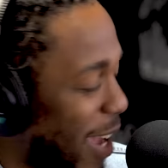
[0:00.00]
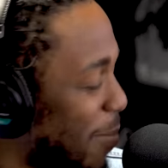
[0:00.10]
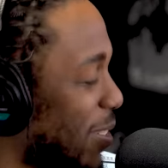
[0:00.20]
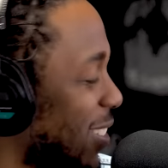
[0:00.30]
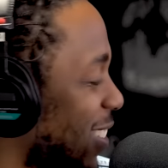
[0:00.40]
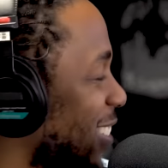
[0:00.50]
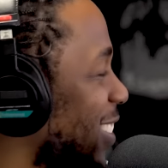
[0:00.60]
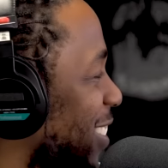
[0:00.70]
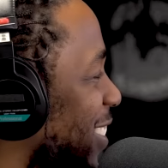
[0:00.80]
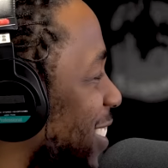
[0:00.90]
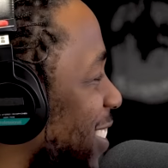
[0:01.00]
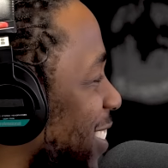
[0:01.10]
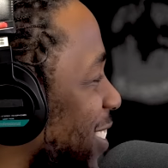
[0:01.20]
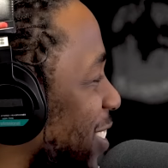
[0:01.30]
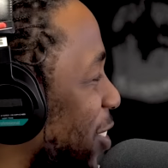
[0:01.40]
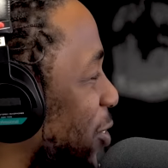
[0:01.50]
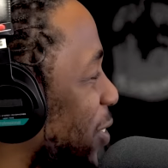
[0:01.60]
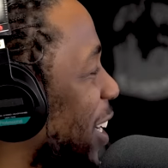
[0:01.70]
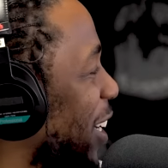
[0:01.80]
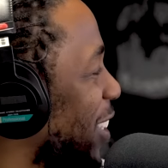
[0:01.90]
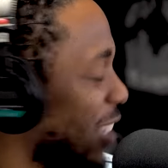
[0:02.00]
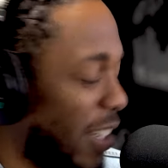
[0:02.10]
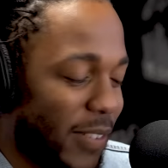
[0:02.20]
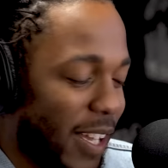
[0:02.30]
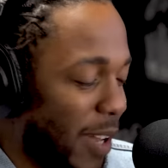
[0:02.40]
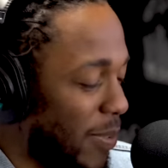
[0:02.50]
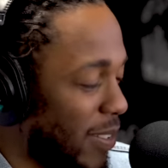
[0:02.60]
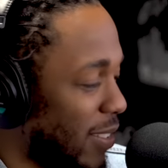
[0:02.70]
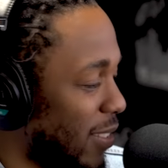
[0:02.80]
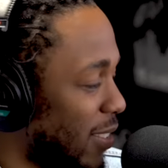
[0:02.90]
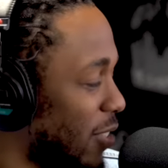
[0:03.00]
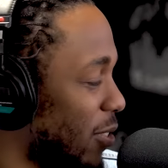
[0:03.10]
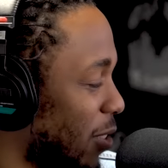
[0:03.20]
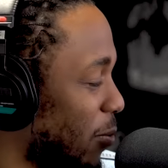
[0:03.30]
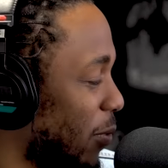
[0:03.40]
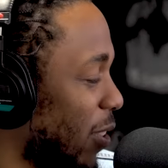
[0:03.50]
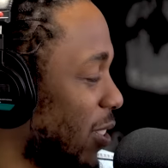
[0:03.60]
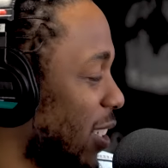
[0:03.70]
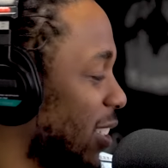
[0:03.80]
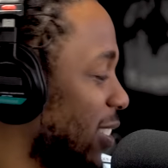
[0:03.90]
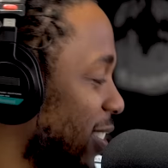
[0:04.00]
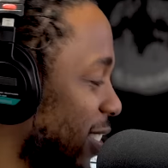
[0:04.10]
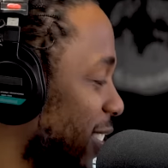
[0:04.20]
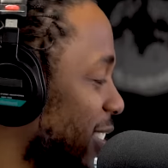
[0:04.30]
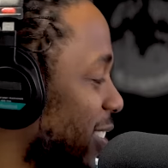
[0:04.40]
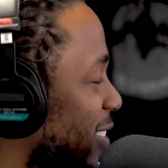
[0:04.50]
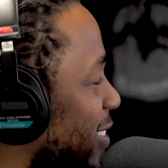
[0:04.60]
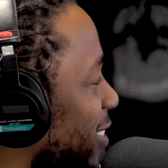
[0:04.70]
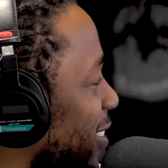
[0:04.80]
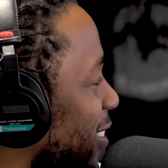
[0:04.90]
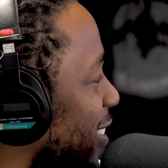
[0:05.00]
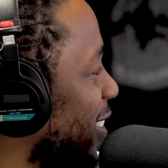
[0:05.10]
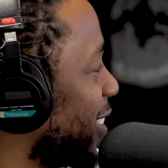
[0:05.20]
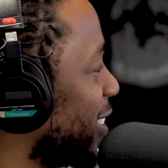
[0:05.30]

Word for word: happened. So none of it happened. So you get to reverse and start all over